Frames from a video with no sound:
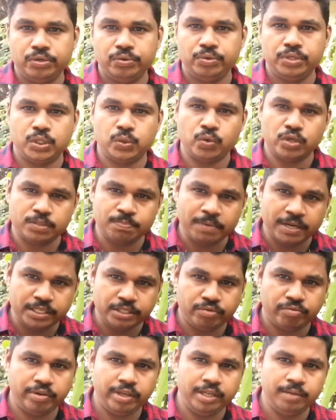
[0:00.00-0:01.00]
you, it was my
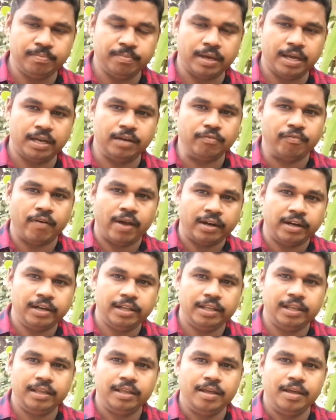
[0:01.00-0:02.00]
dream, and
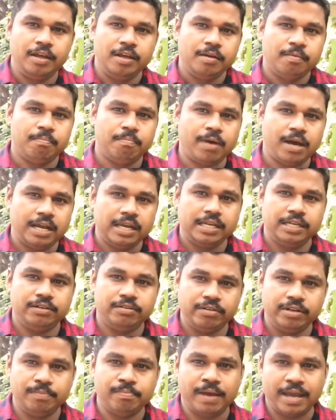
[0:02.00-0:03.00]
finally, my
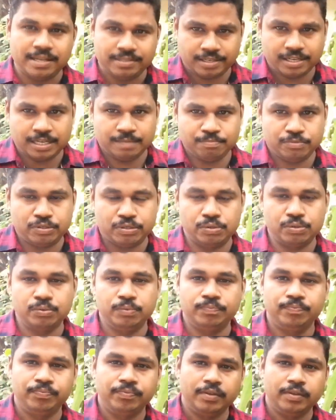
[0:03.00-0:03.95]
dream has come true.